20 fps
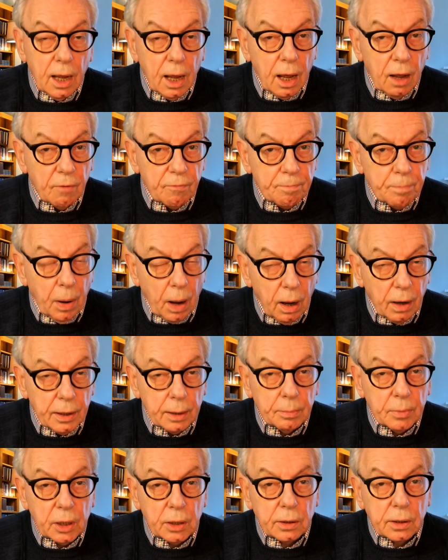
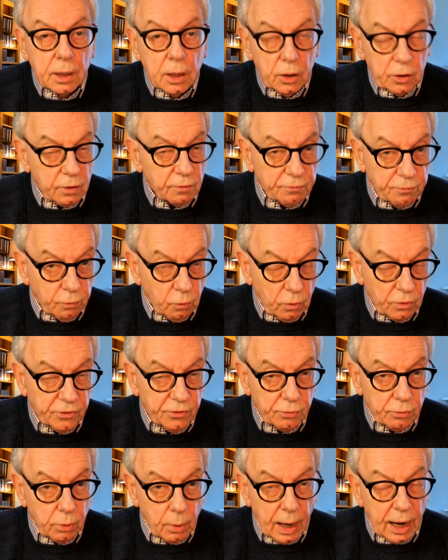Parliament to force
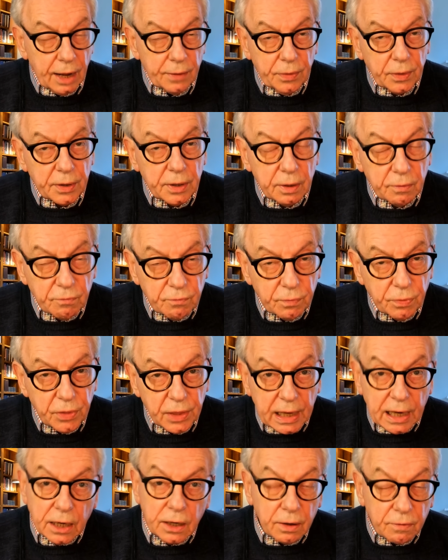through either
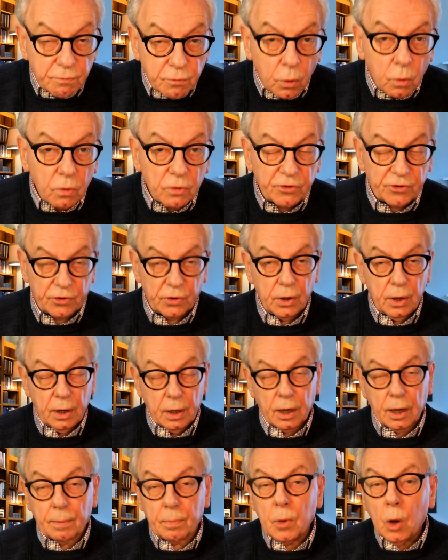the divorce
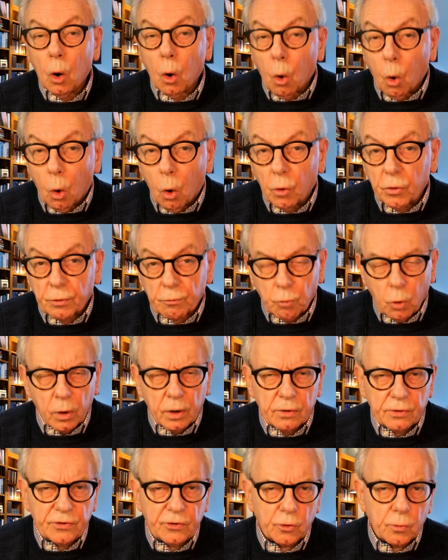or the royal
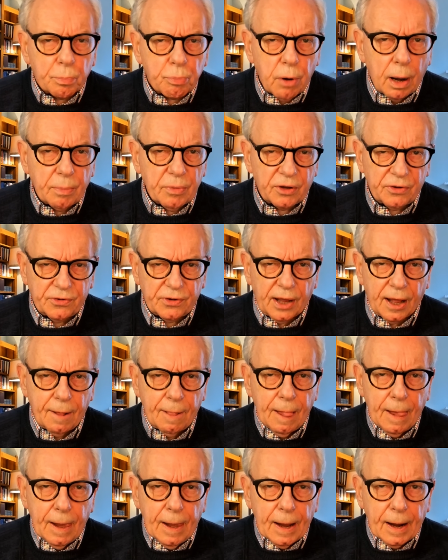supremacy.
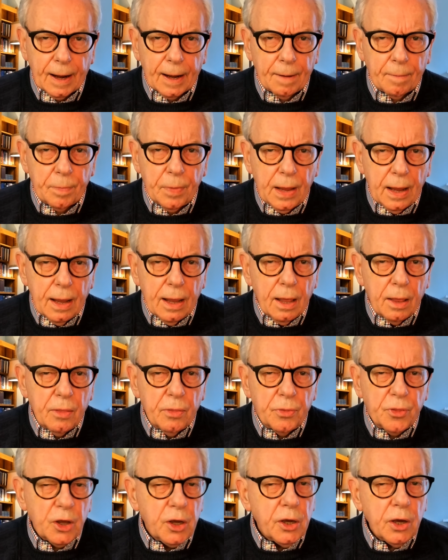
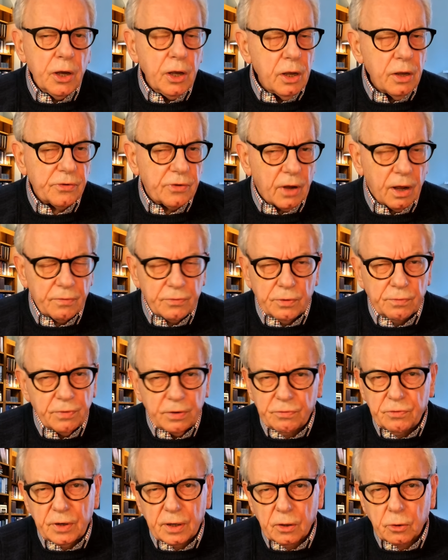The years after
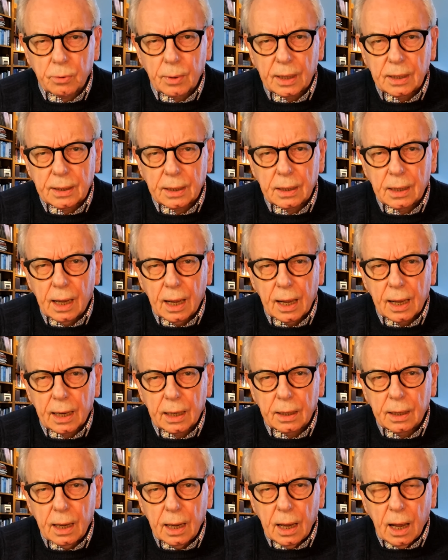
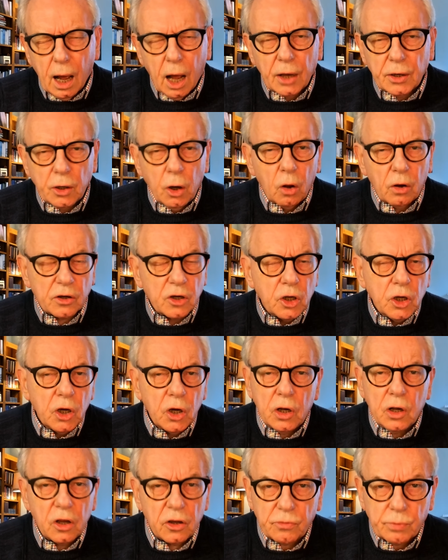1529 are not
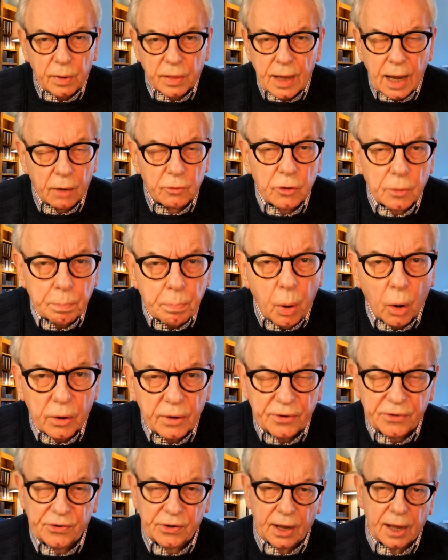years without a
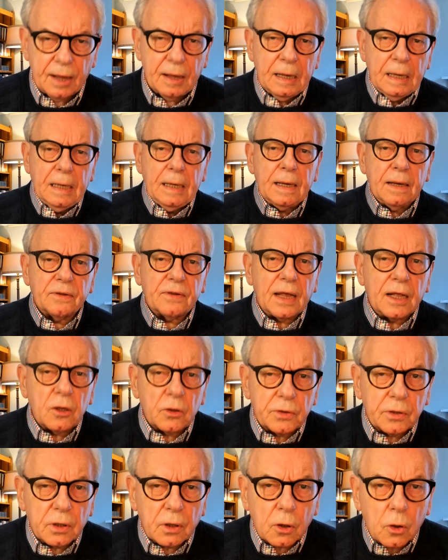policy, as
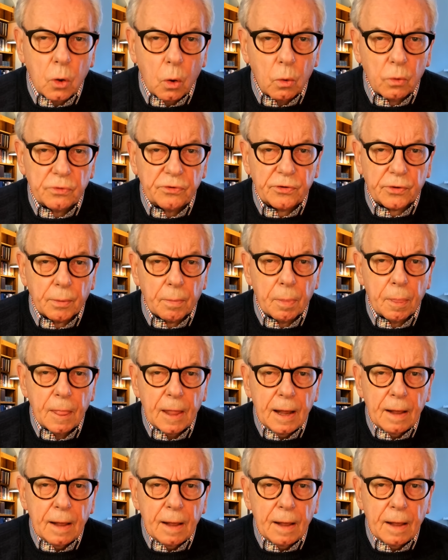Elton calls them.